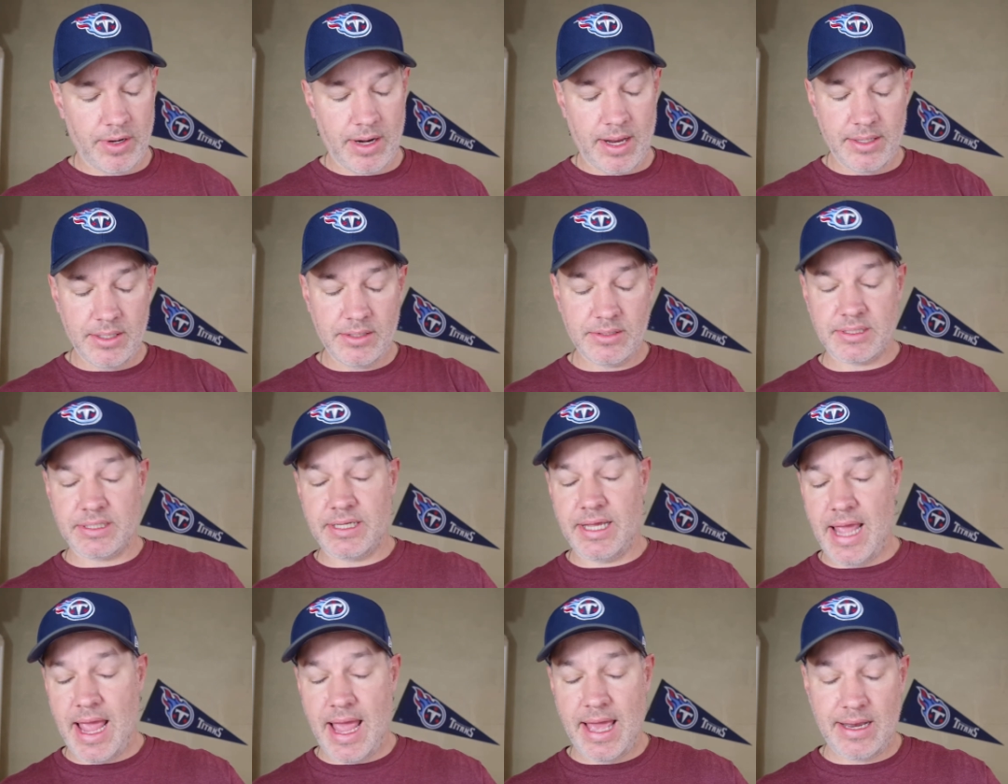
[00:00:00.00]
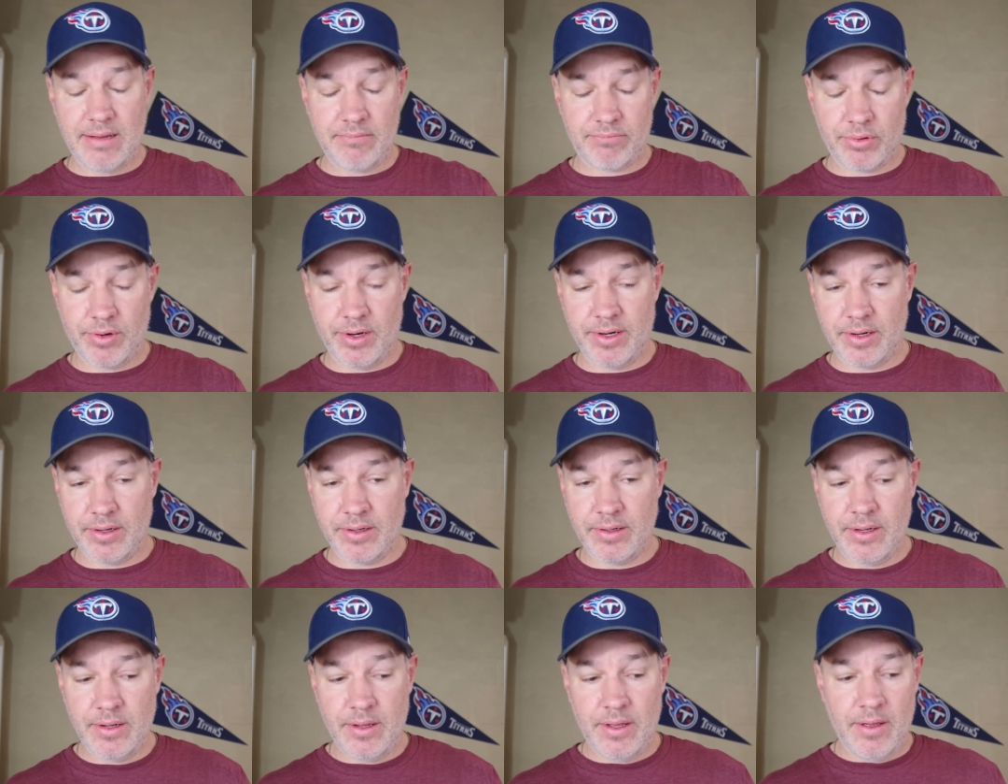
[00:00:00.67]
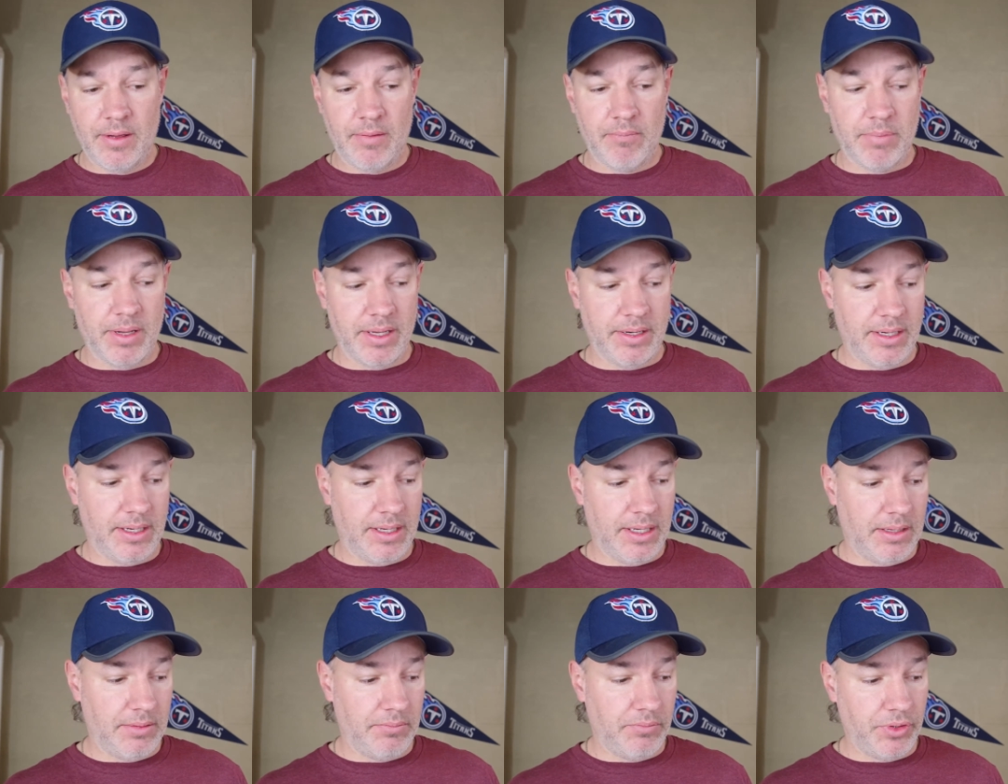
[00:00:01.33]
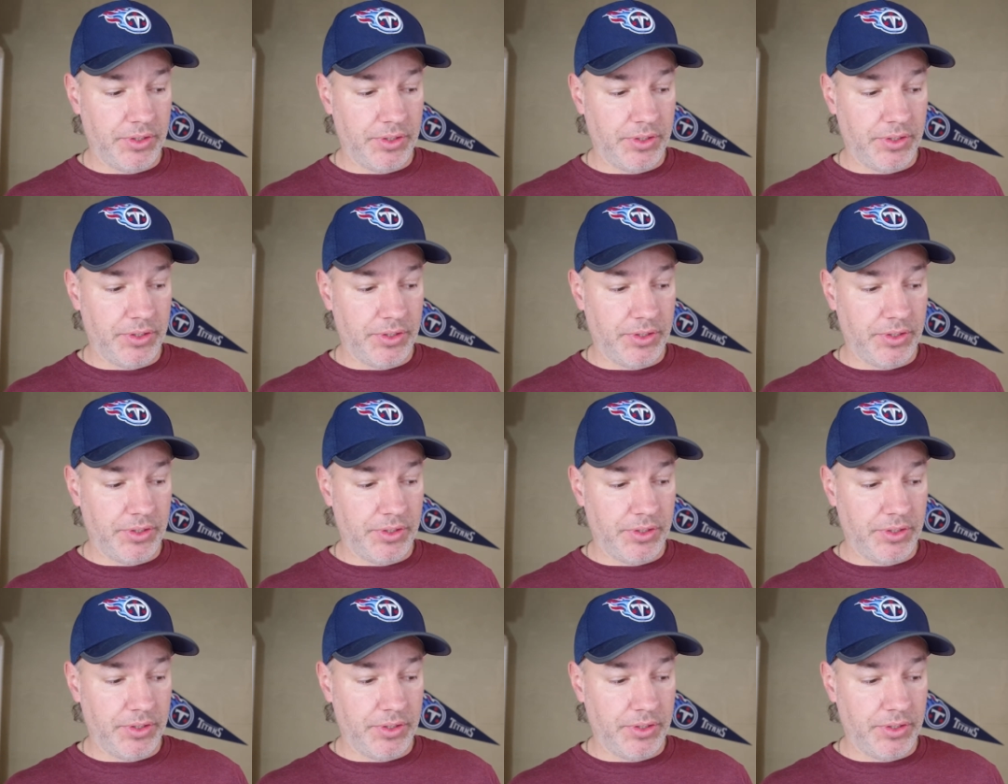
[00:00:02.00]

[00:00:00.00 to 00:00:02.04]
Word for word: I use a Canon printer, but um,